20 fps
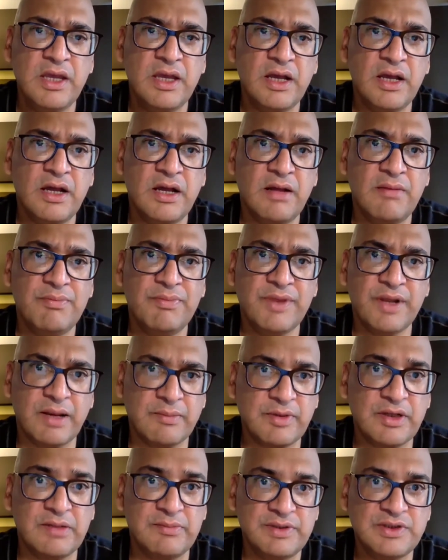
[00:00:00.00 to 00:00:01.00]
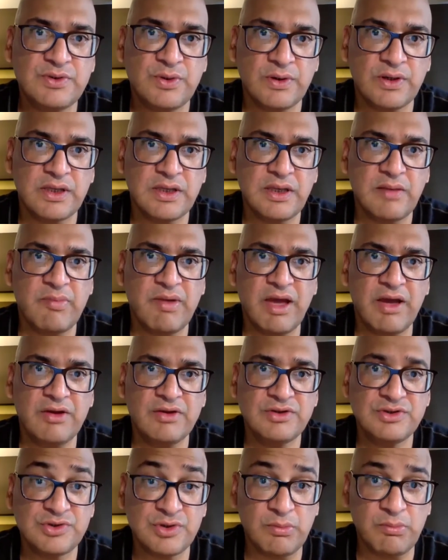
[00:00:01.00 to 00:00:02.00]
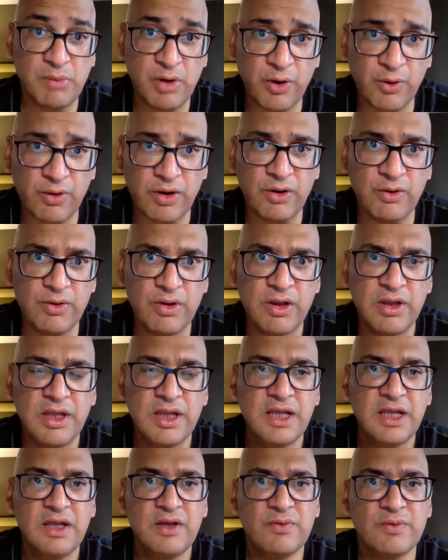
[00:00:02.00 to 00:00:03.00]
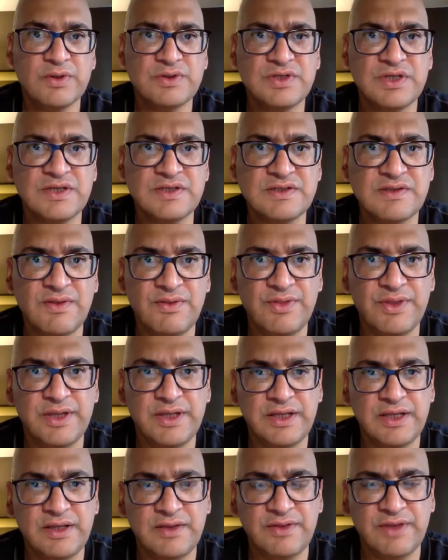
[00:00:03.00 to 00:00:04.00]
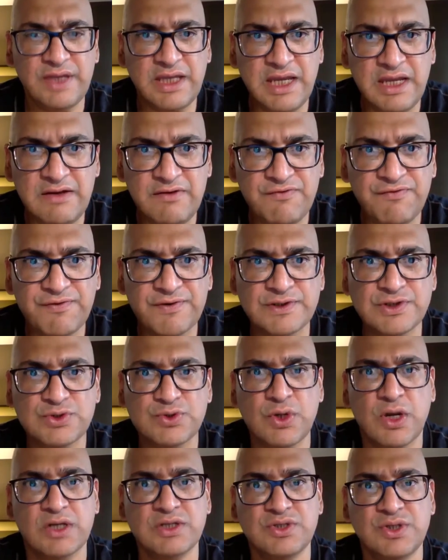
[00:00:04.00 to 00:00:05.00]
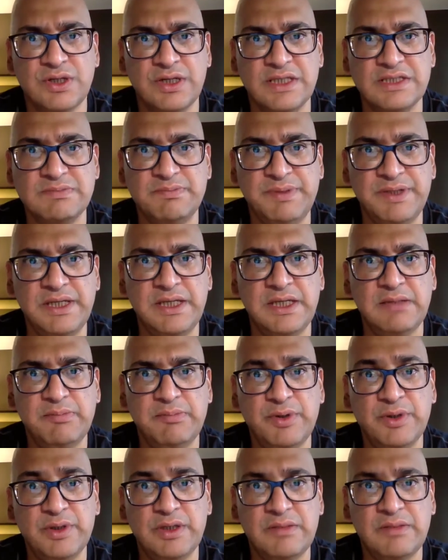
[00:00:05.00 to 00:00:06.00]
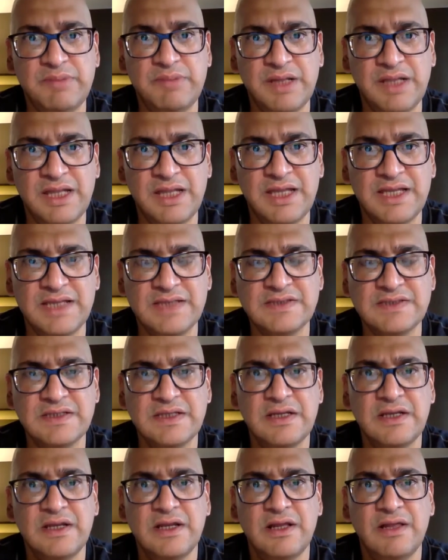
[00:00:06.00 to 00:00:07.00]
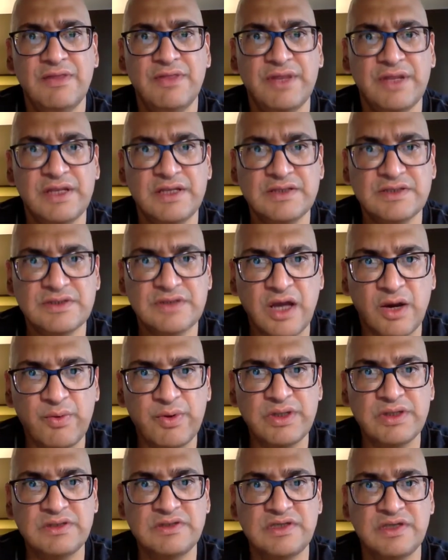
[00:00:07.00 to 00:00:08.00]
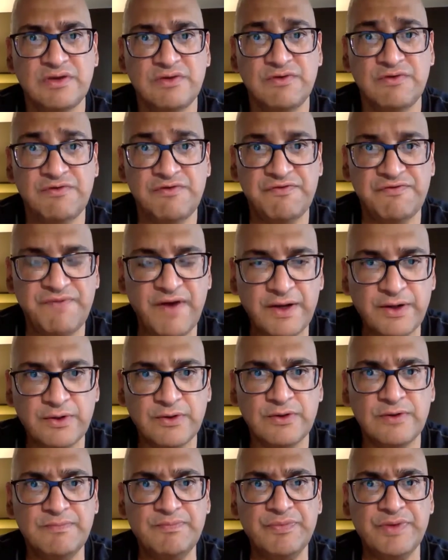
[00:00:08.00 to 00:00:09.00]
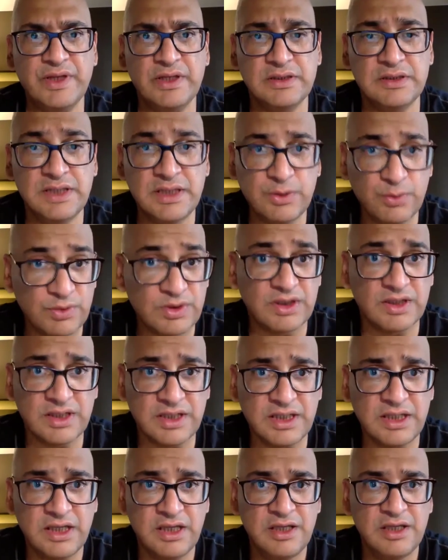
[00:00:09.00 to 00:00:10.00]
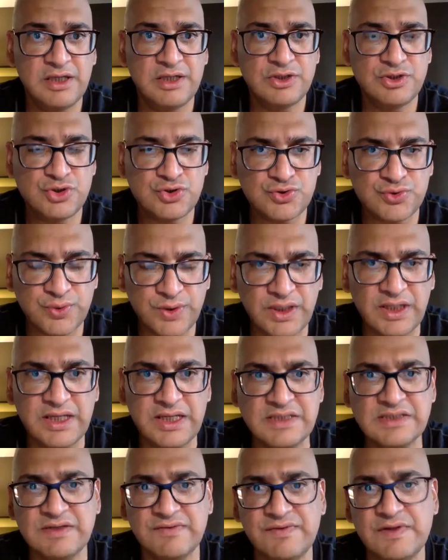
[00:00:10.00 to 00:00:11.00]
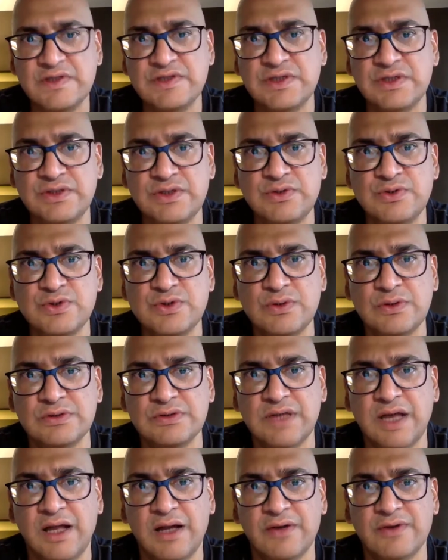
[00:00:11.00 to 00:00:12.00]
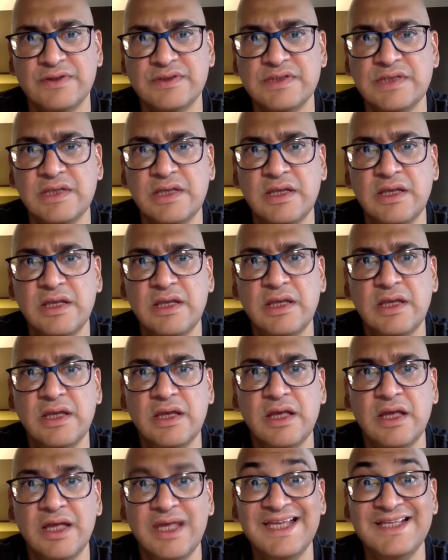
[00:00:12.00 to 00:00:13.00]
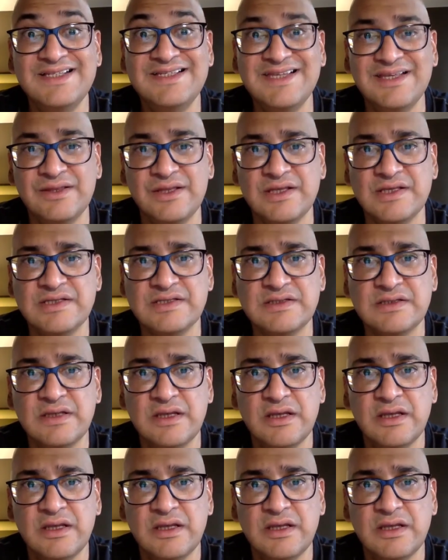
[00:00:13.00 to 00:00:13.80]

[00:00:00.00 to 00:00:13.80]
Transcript: that I'm going to be talking about tomorrow, which is the infrastructure is being put in place that is going to funnel literally trillions of institutional dollars into this